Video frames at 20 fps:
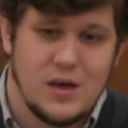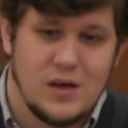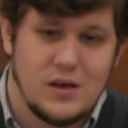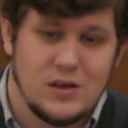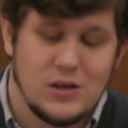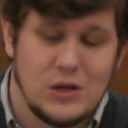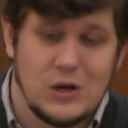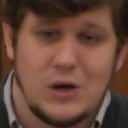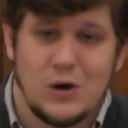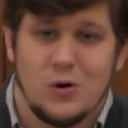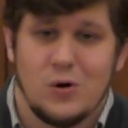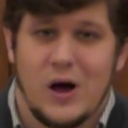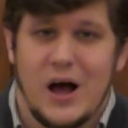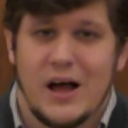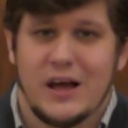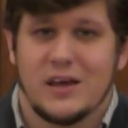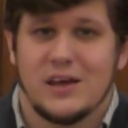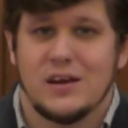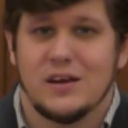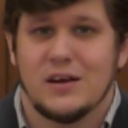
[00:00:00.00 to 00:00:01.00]
You know, I
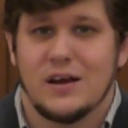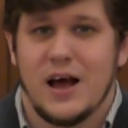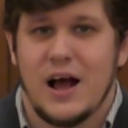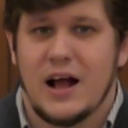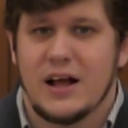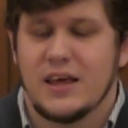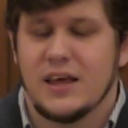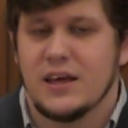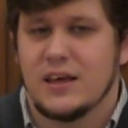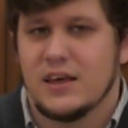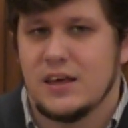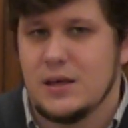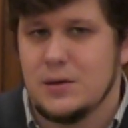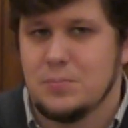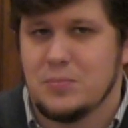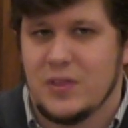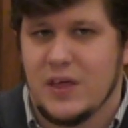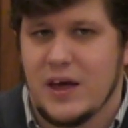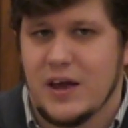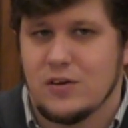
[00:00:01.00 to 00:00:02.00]
can
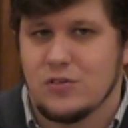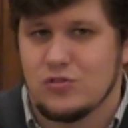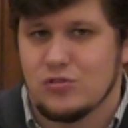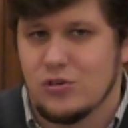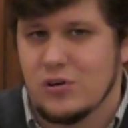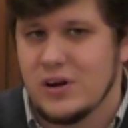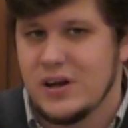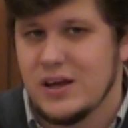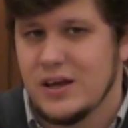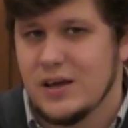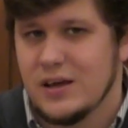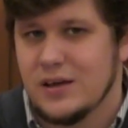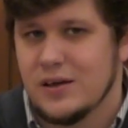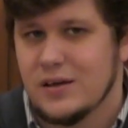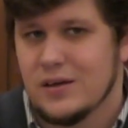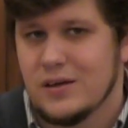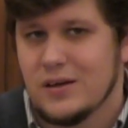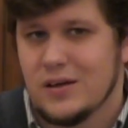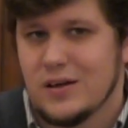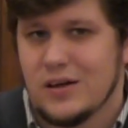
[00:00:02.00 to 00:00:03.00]
keep that tree
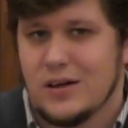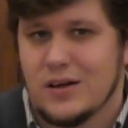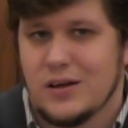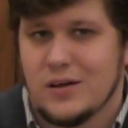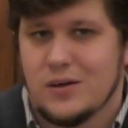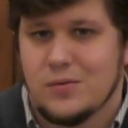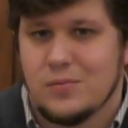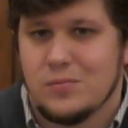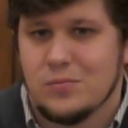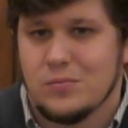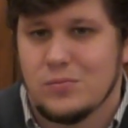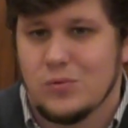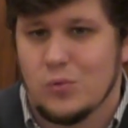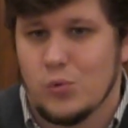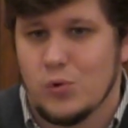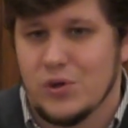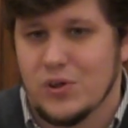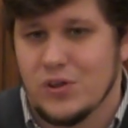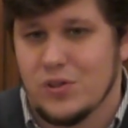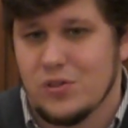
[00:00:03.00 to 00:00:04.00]

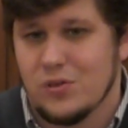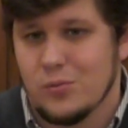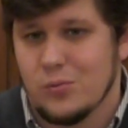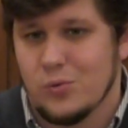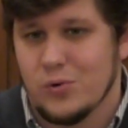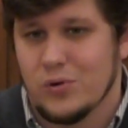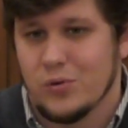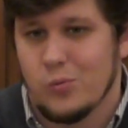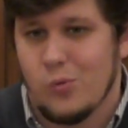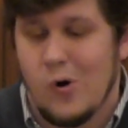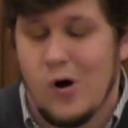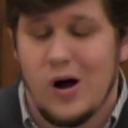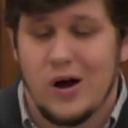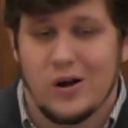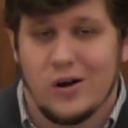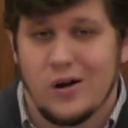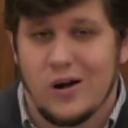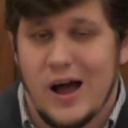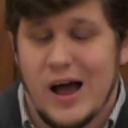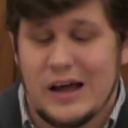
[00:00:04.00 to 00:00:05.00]
with
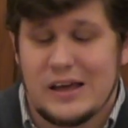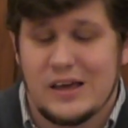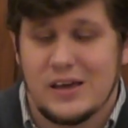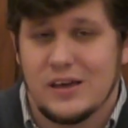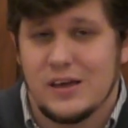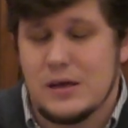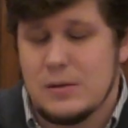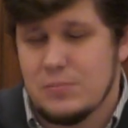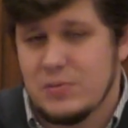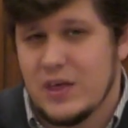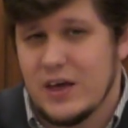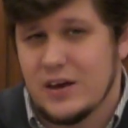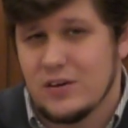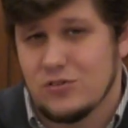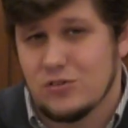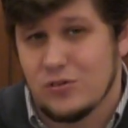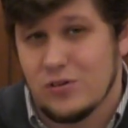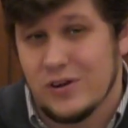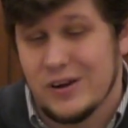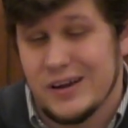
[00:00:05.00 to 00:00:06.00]
water. I can keep that
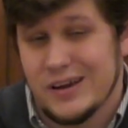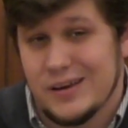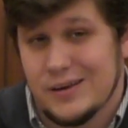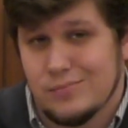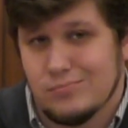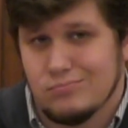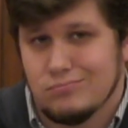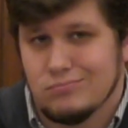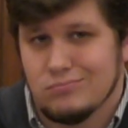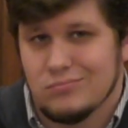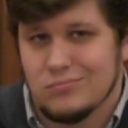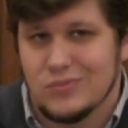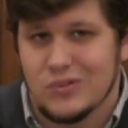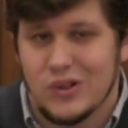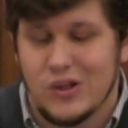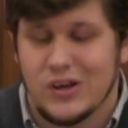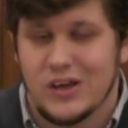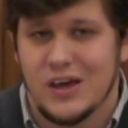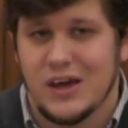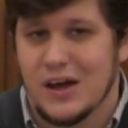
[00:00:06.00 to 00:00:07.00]
tree
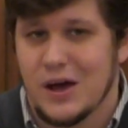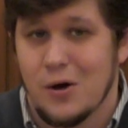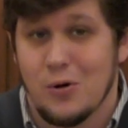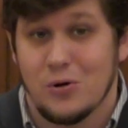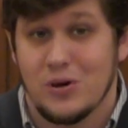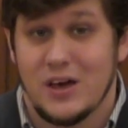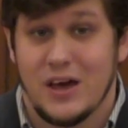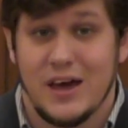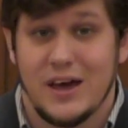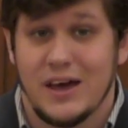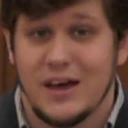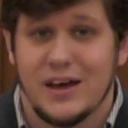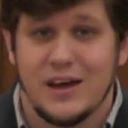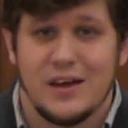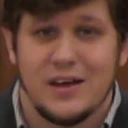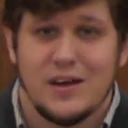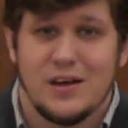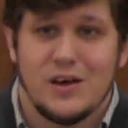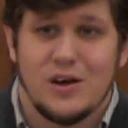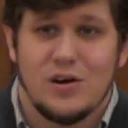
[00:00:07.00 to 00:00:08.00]
looking okay
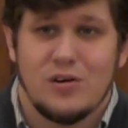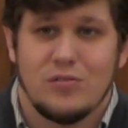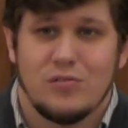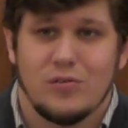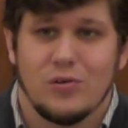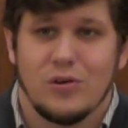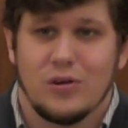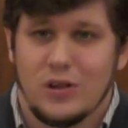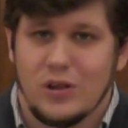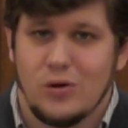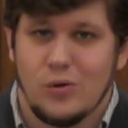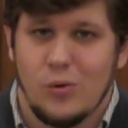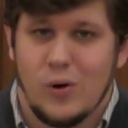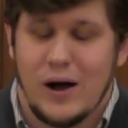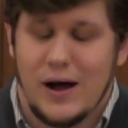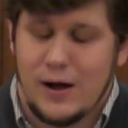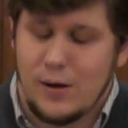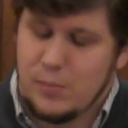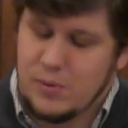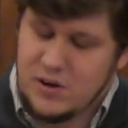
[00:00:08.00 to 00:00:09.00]
for a little
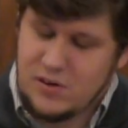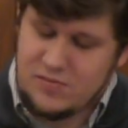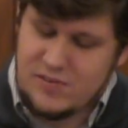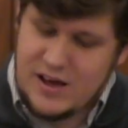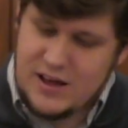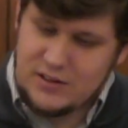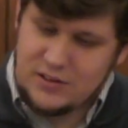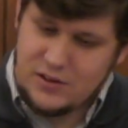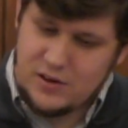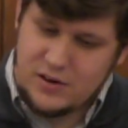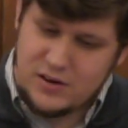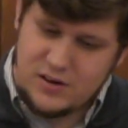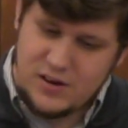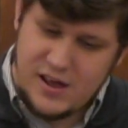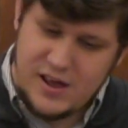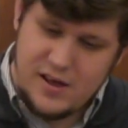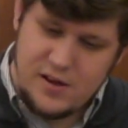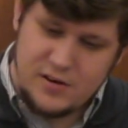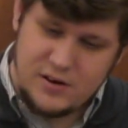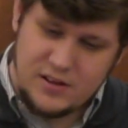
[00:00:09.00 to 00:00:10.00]
while, but if I look
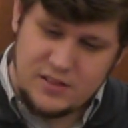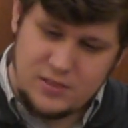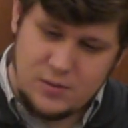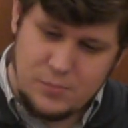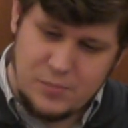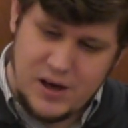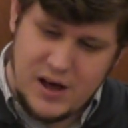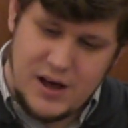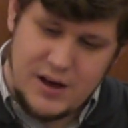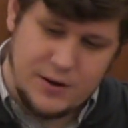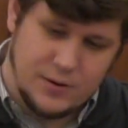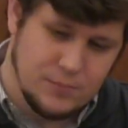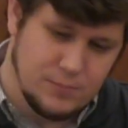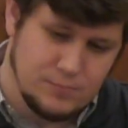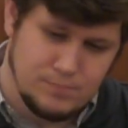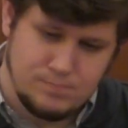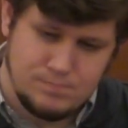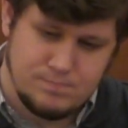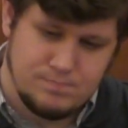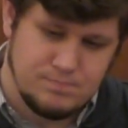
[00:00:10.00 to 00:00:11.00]
down at the
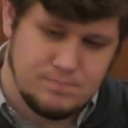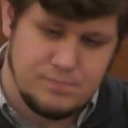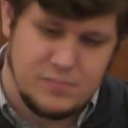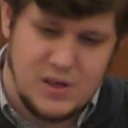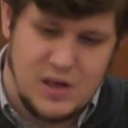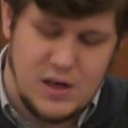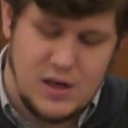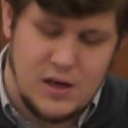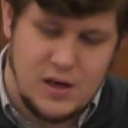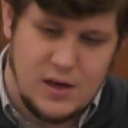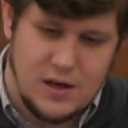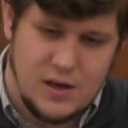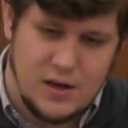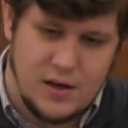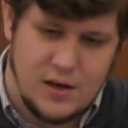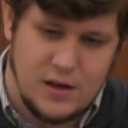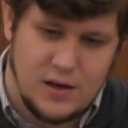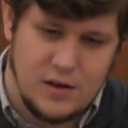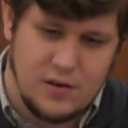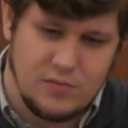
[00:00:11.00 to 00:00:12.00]
bottom
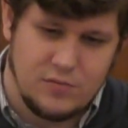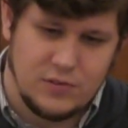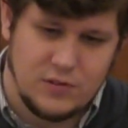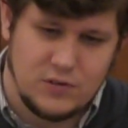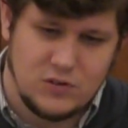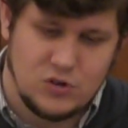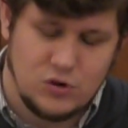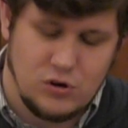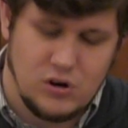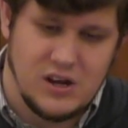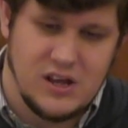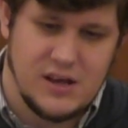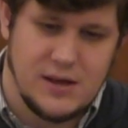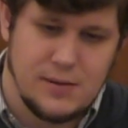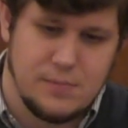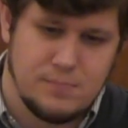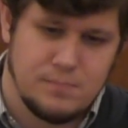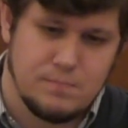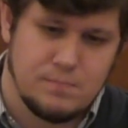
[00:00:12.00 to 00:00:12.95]
of the tree,